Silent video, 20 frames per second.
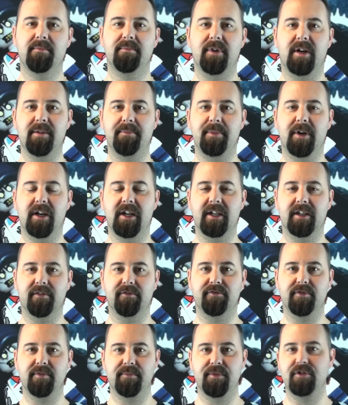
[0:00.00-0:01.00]
by buying
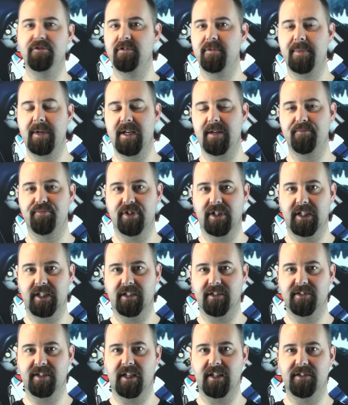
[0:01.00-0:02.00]
from European
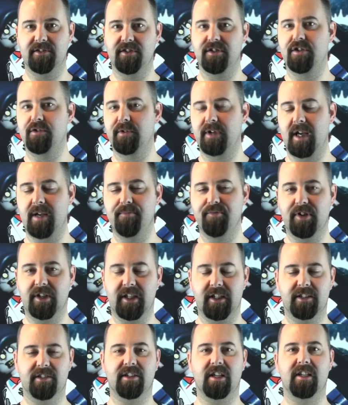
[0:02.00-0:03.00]
bricklink sellers and UK
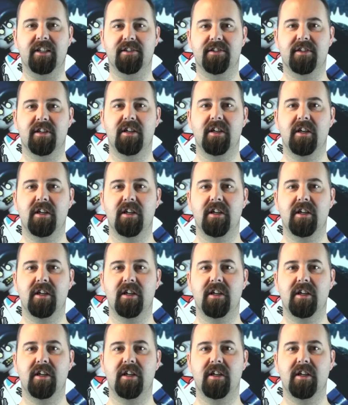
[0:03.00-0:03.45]
bricklink sellers.